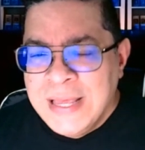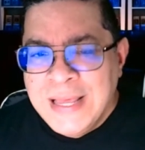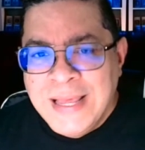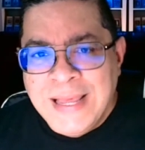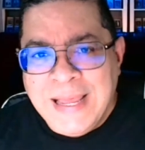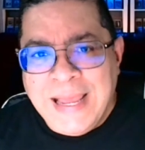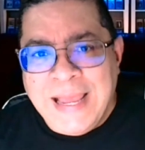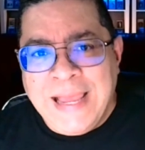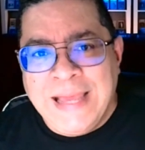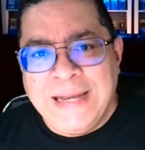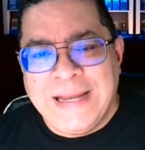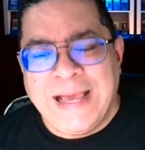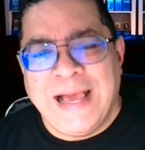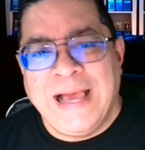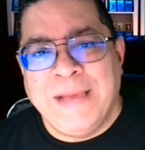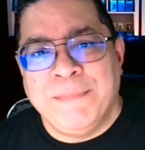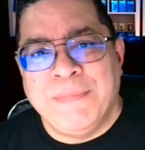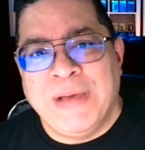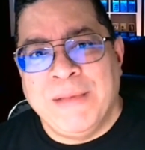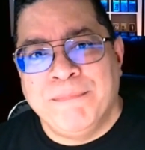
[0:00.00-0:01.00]
And
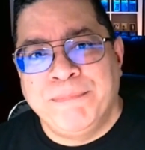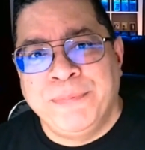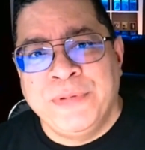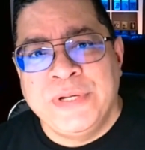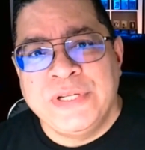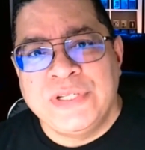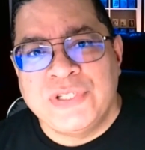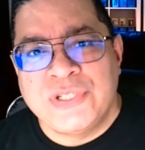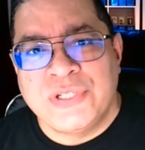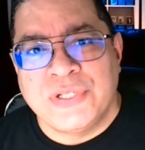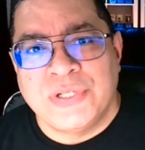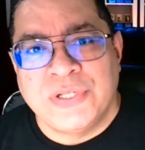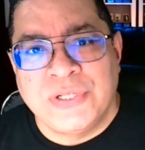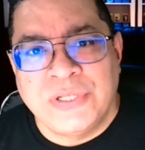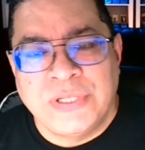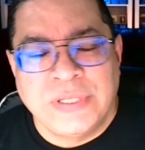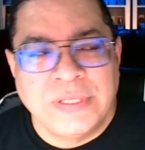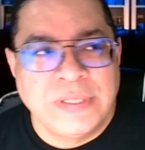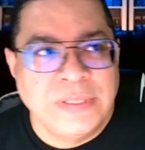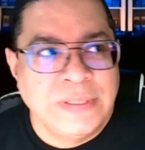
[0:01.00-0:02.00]
I'm pretty
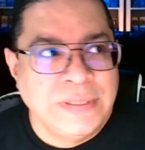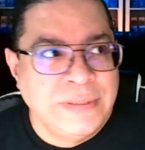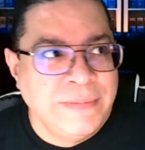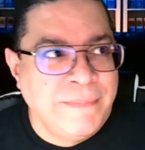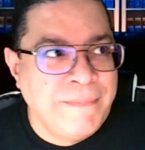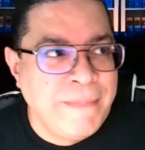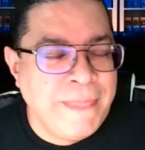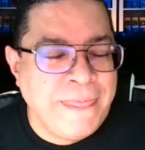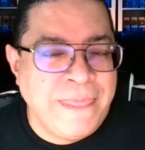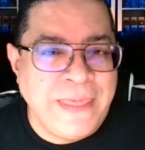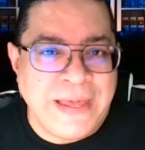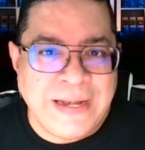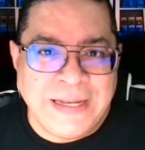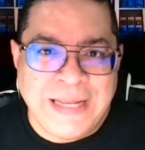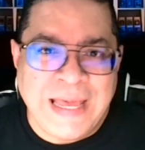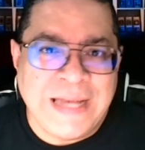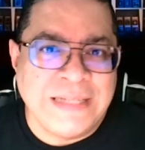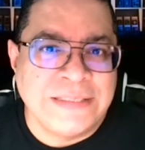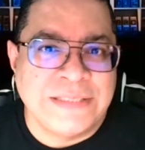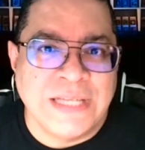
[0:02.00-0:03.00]
sure that a
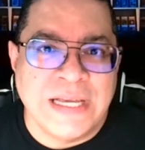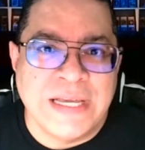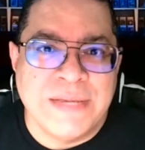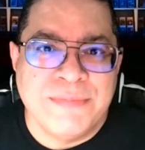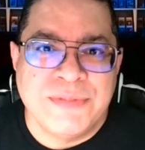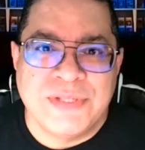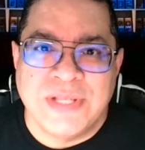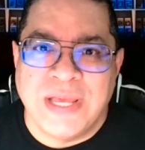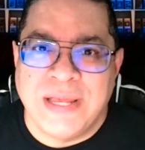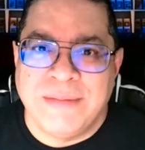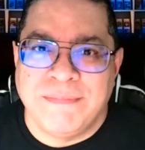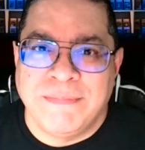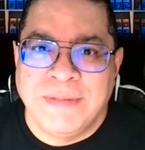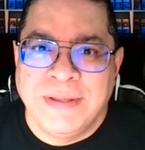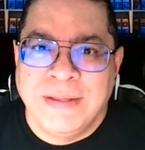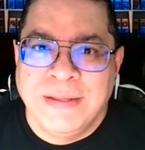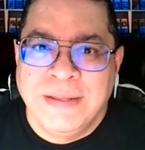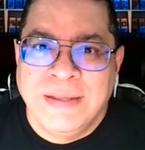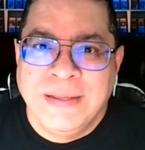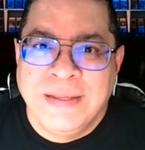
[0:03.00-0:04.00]
lot of times that
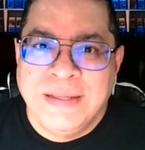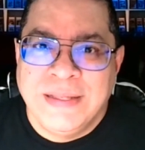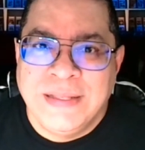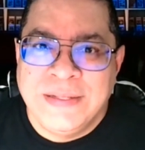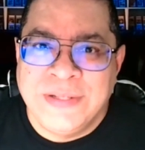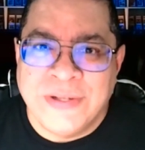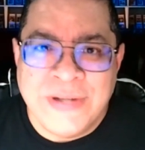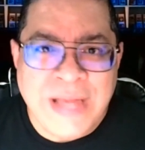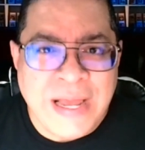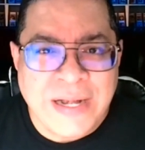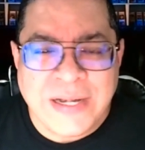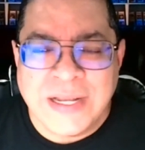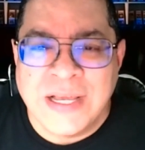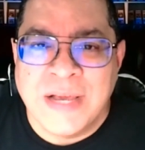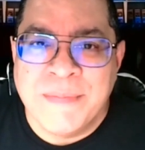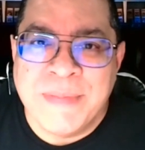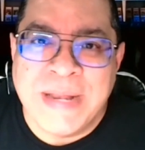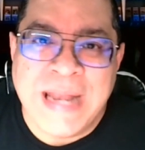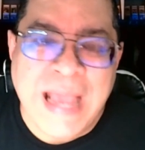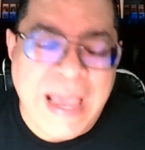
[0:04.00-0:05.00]
they're not
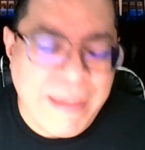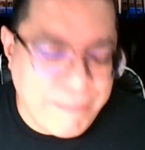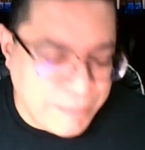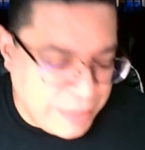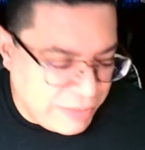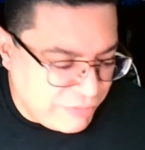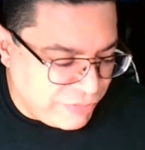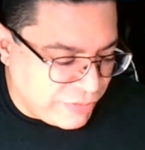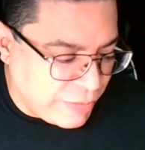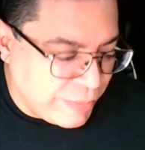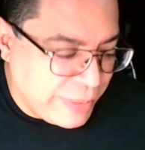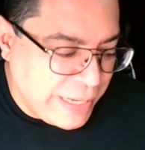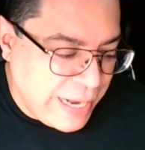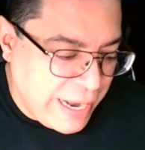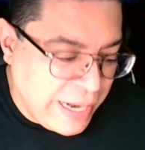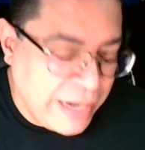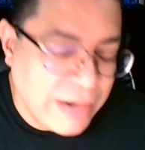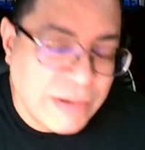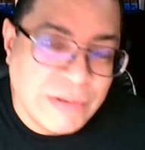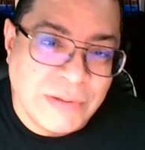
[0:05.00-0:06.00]
coming at me from an
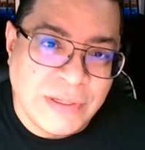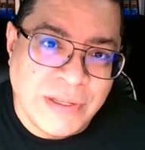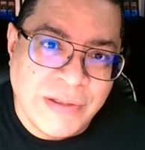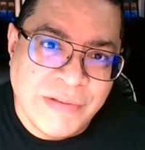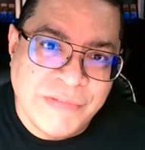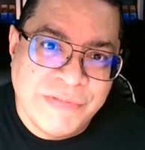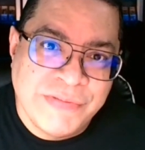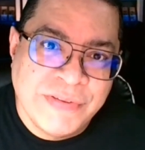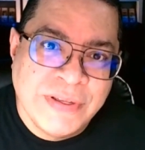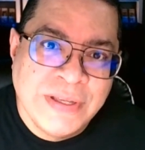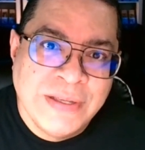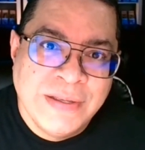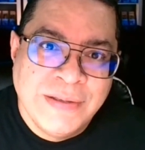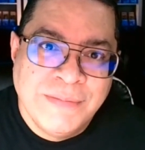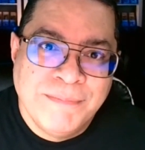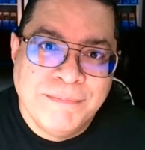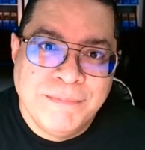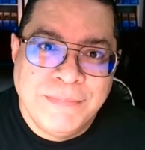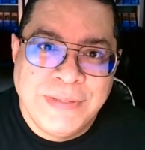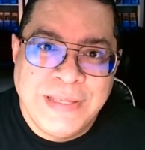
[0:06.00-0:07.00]
angle of
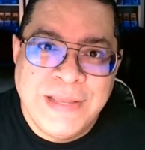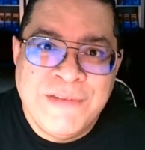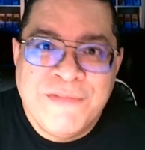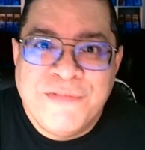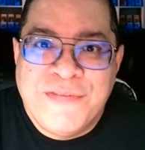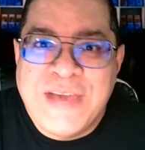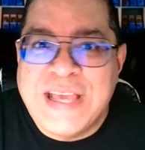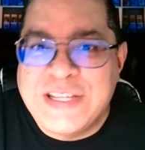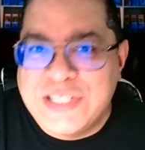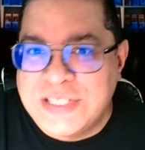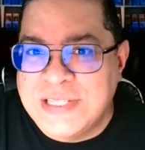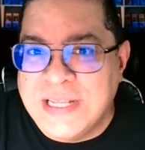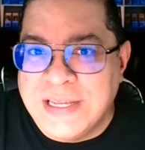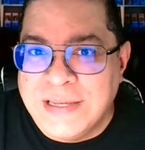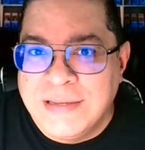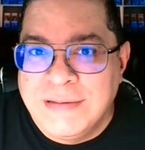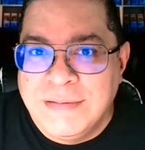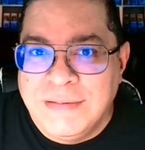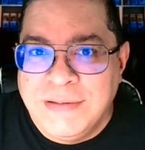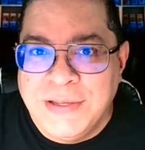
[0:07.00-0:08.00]

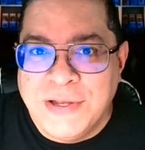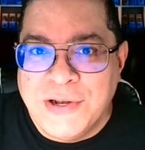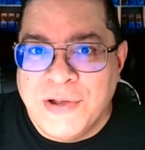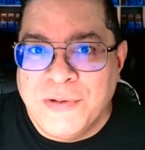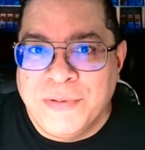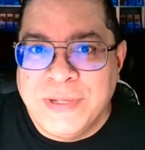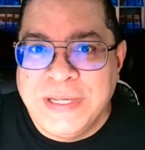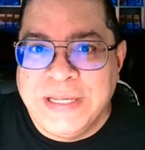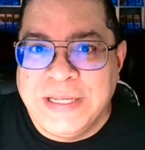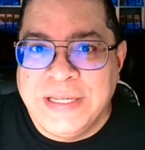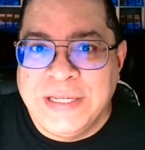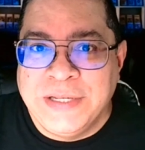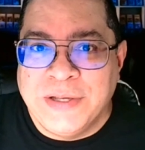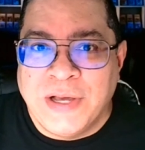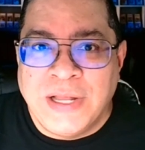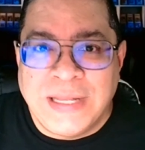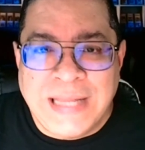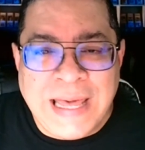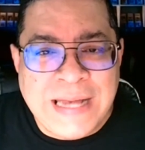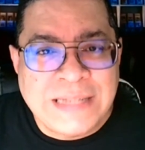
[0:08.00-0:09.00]
investing.
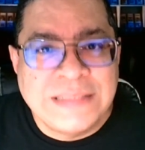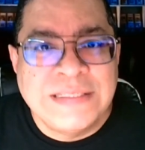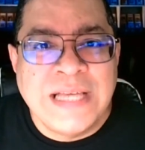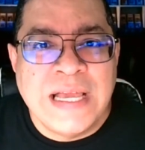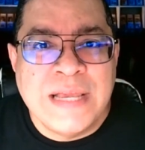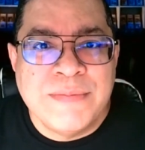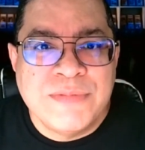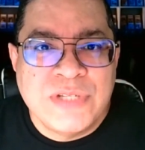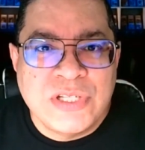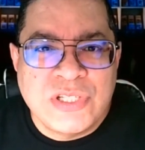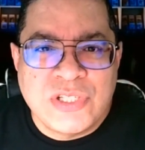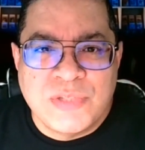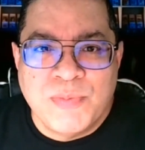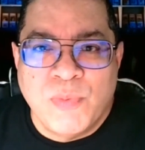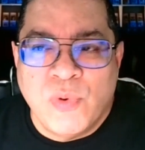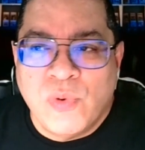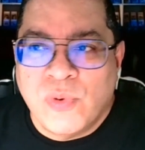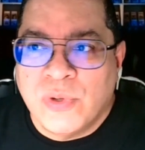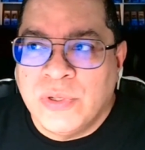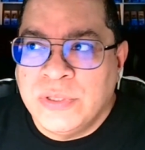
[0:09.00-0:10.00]
A lot of times it's
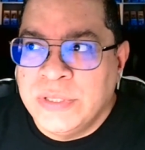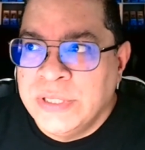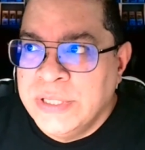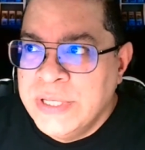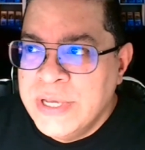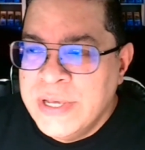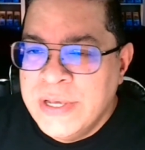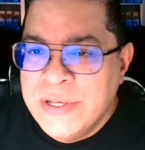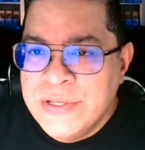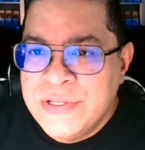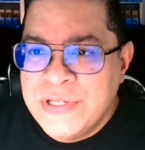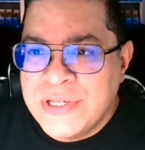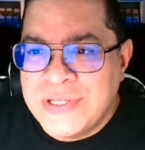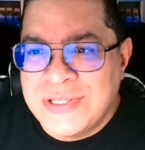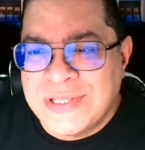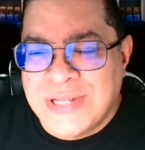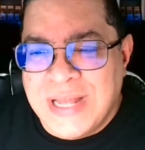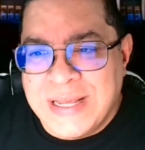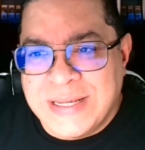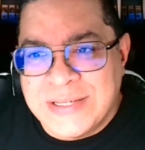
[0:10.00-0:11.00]
more
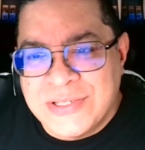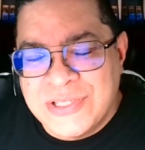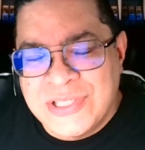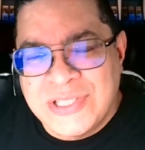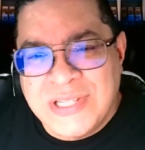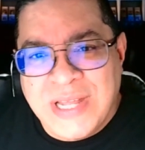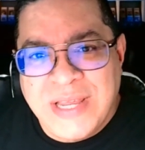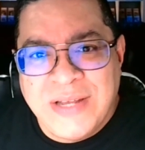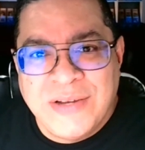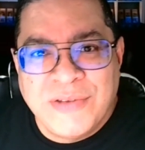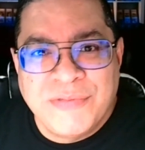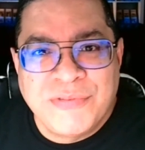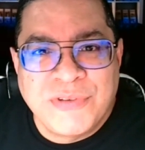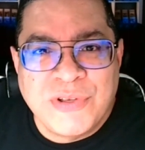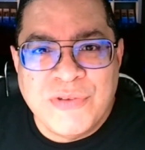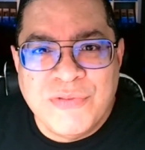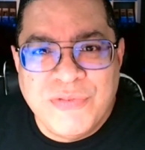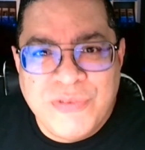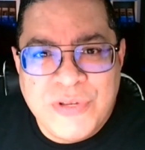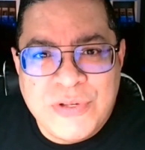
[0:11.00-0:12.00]
just like a state of
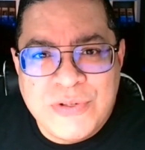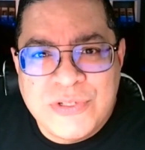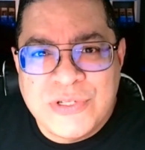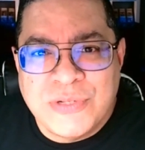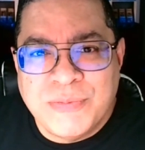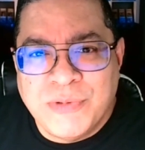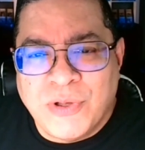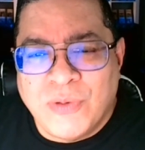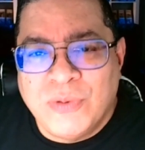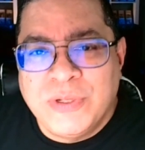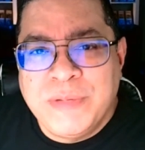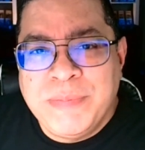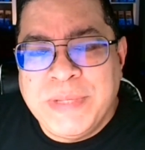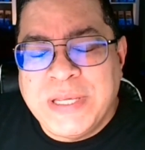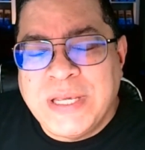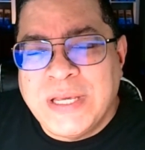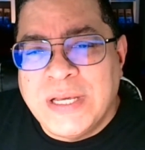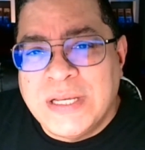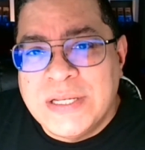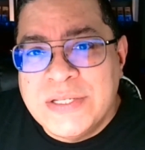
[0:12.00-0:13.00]
confusion, only
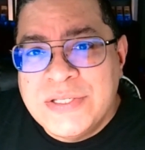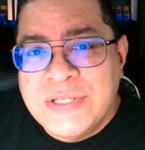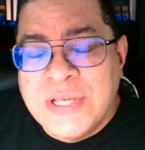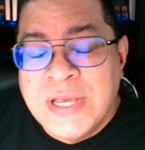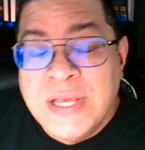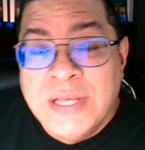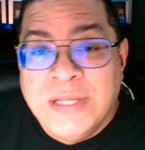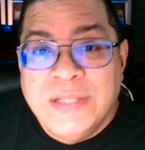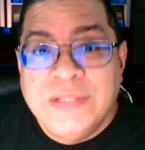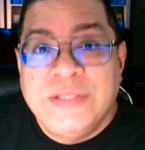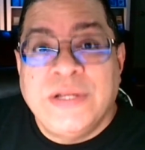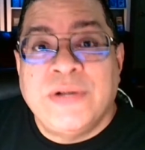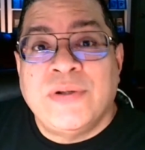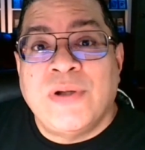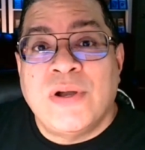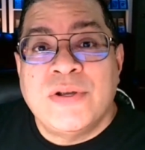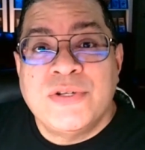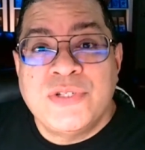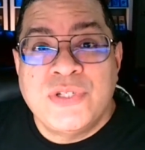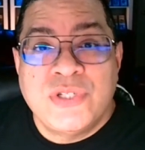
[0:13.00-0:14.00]
because there
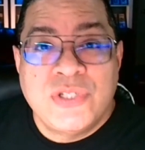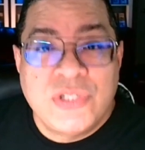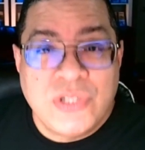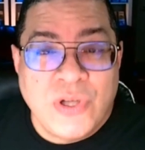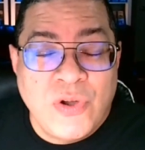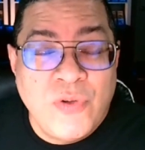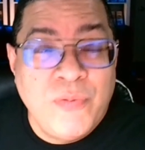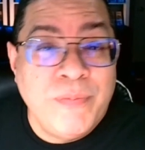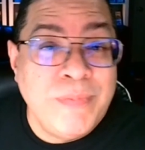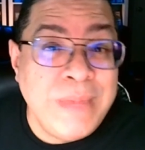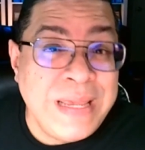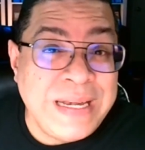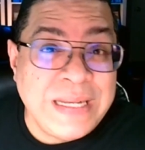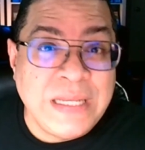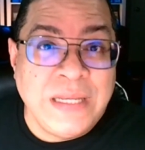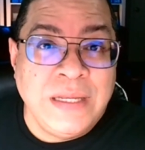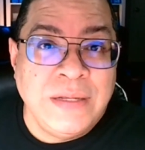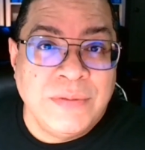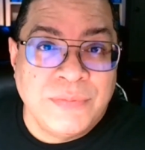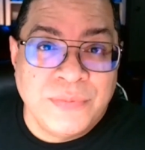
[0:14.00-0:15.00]
are so
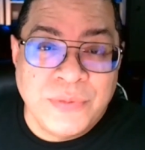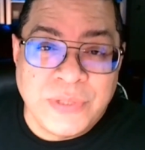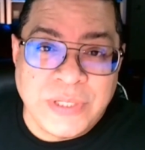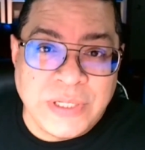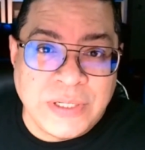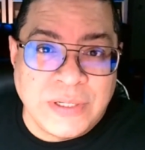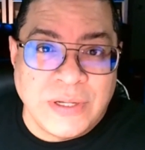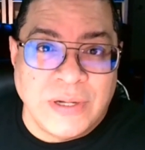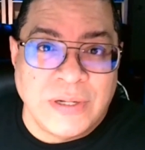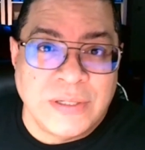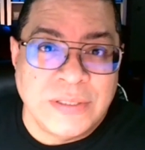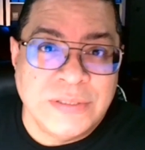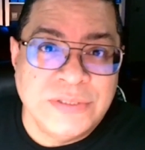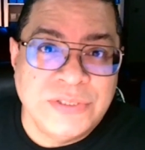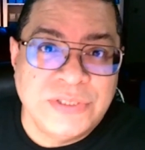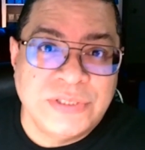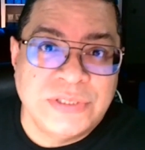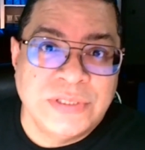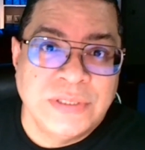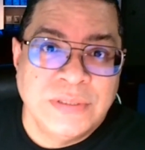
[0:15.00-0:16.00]
many rookie cards.